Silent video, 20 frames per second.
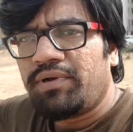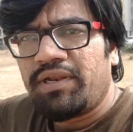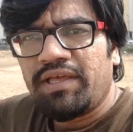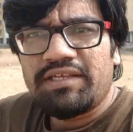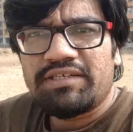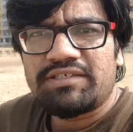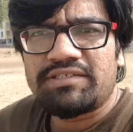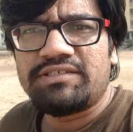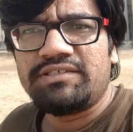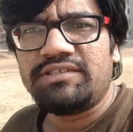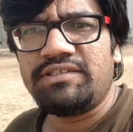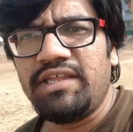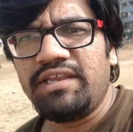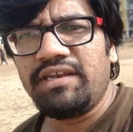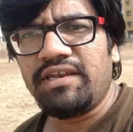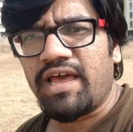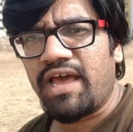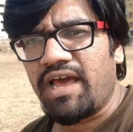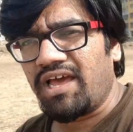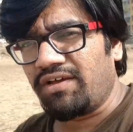place
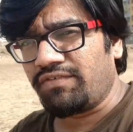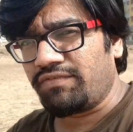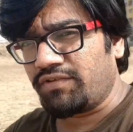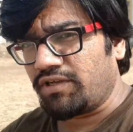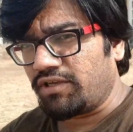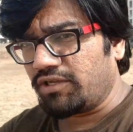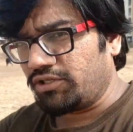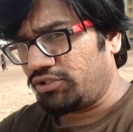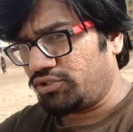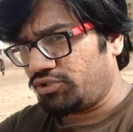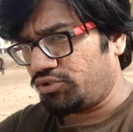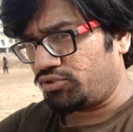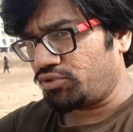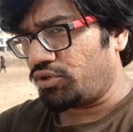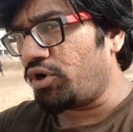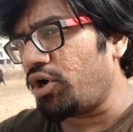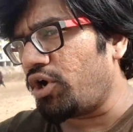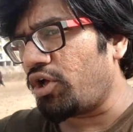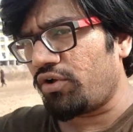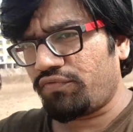didn't have a
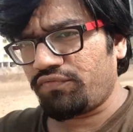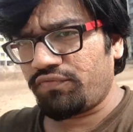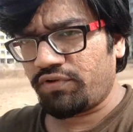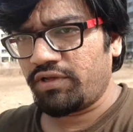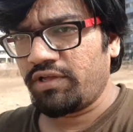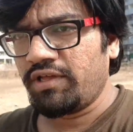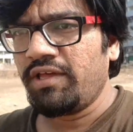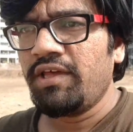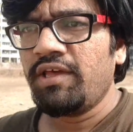sort of